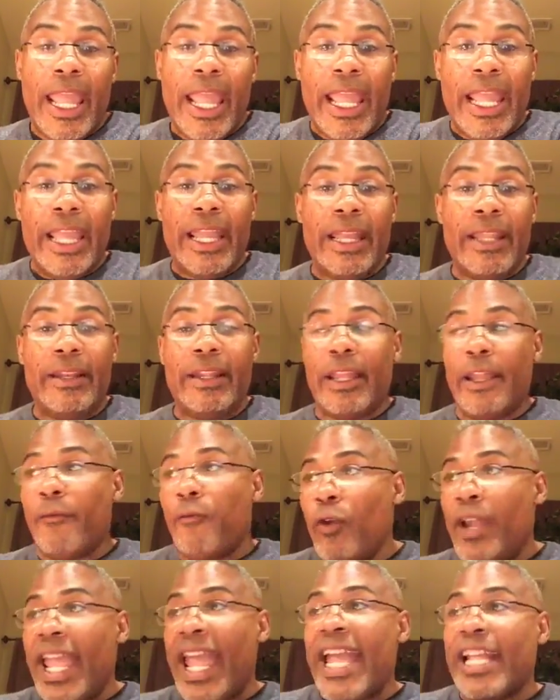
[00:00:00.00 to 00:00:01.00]
And if
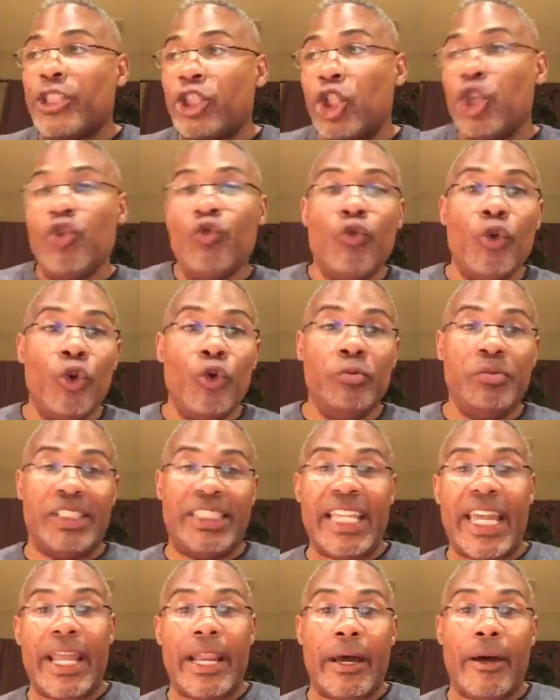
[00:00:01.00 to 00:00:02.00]
we had 2 rooms
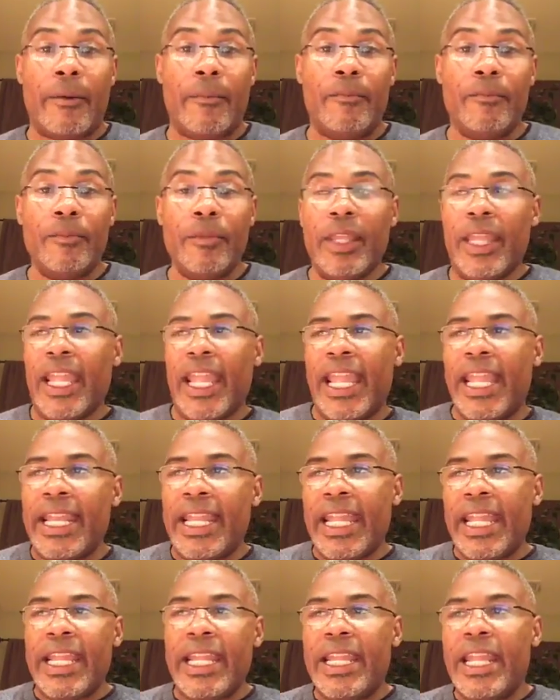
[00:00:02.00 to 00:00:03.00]
set up and
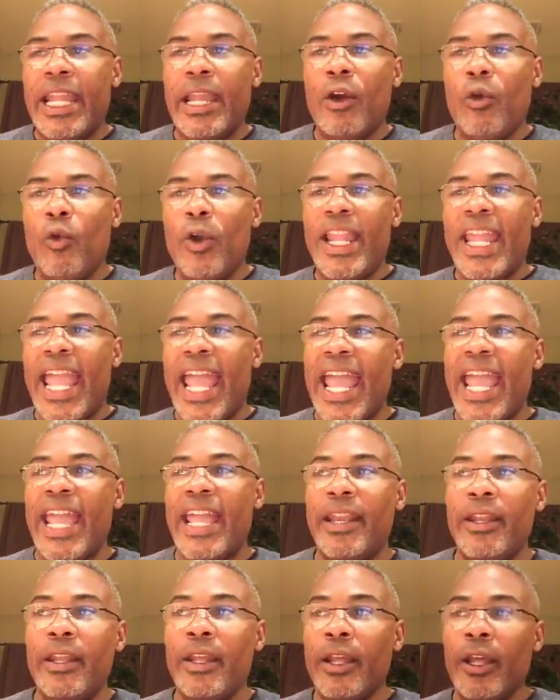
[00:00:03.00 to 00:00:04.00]
in there we
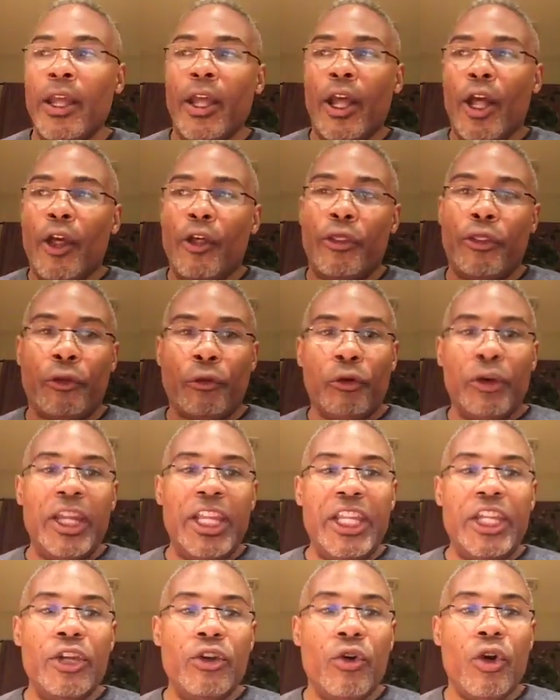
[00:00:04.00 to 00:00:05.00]
had
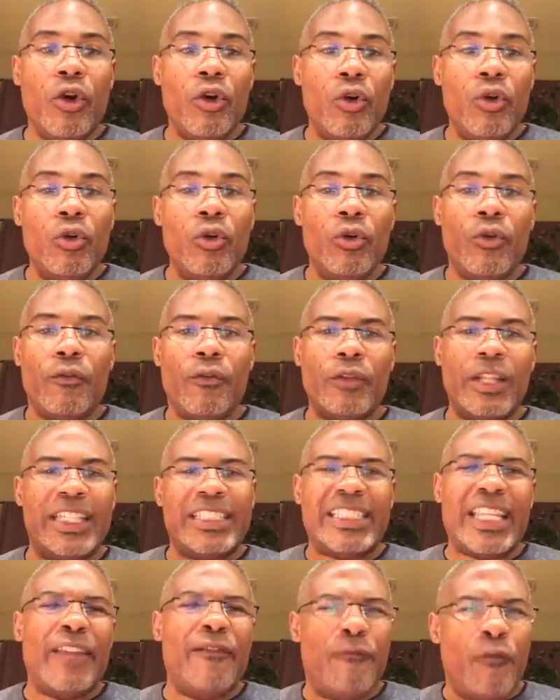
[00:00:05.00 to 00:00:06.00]
3-year-old, let's
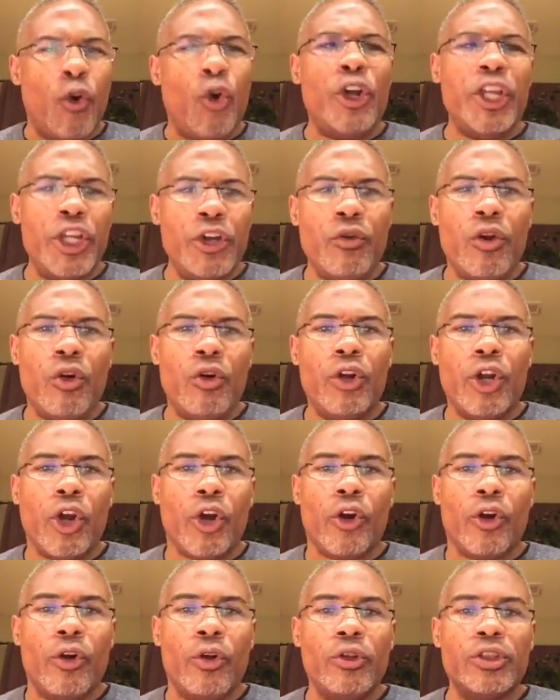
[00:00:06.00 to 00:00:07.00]
say 4-year-old
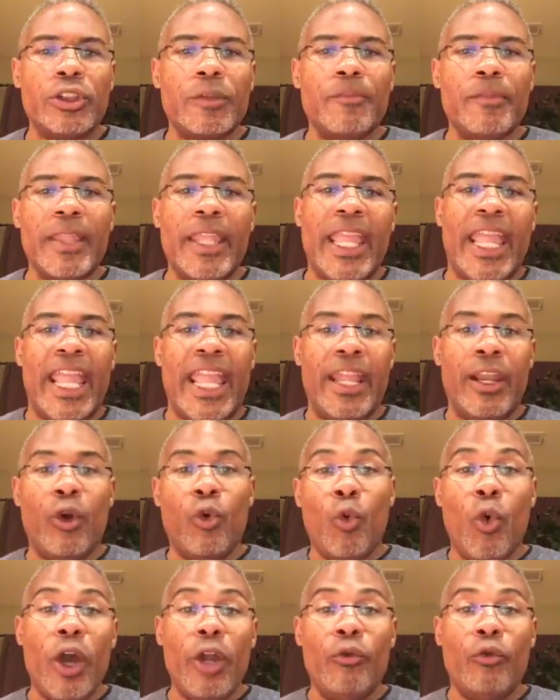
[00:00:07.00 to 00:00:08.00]
girls and
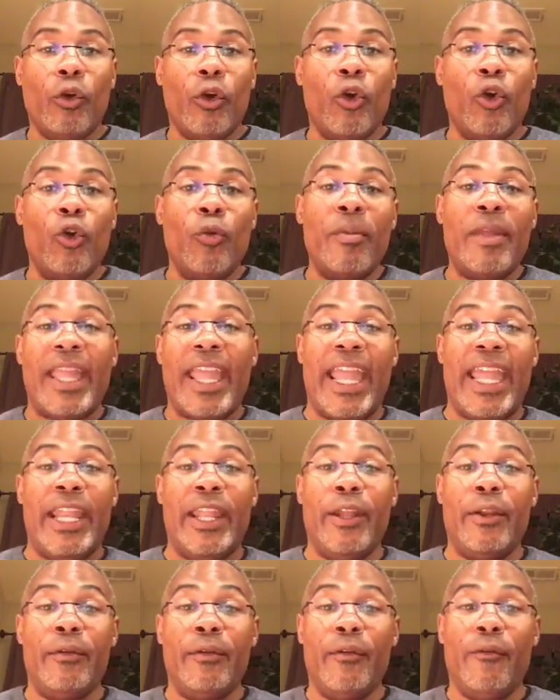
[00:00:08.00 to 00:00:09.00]
in one room and
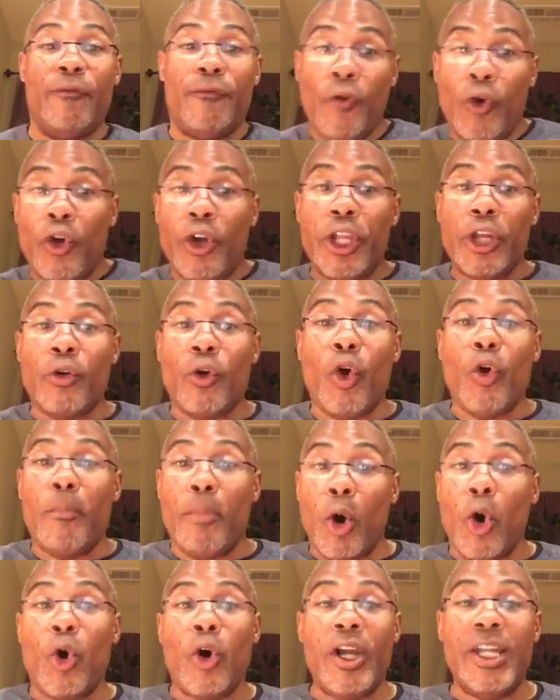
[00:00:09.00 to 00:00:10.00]
then 4-year-old
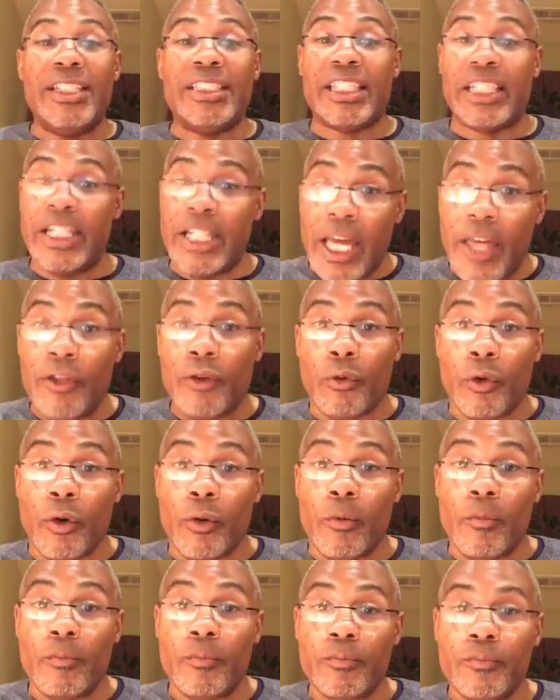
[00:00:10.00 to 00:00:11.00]
boys in another
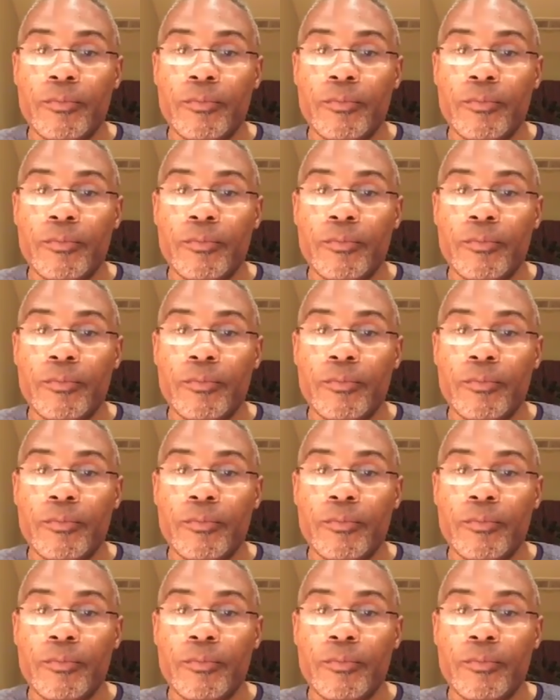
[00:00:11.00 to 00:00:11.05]
room.